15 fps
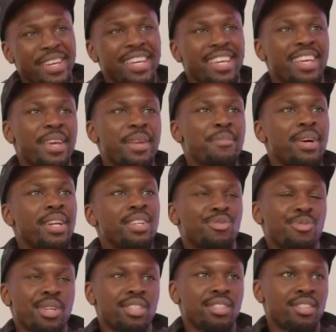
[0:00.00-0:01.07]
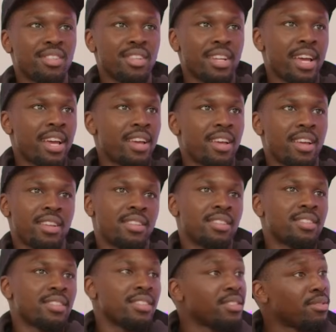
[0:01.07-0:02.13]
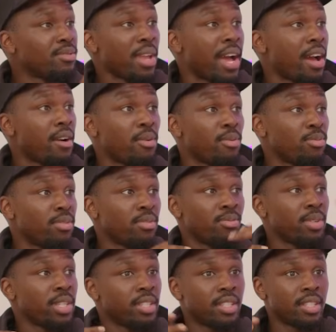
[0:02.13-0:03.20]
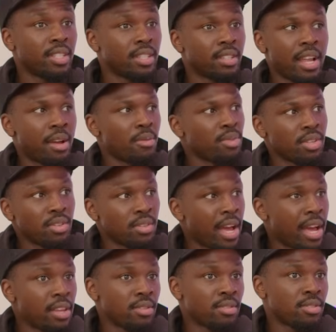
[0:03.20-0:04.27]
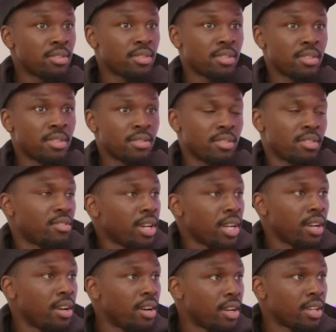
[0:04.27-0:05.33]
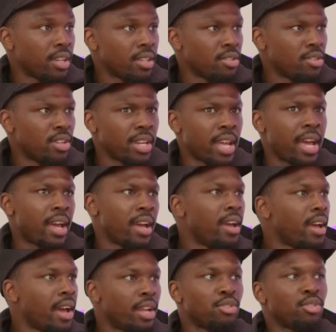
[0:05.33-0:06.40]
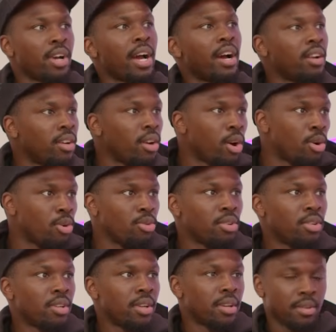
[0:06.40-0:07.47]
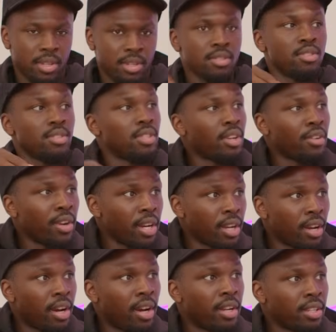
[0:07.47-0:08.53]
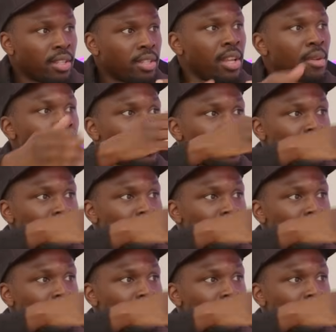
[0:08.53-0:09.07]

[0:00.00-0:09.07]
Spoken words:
again. But there's ways to do, like, this is how we did it. Like, I used credit card. It's not that I took out a loan, used the credit card, then when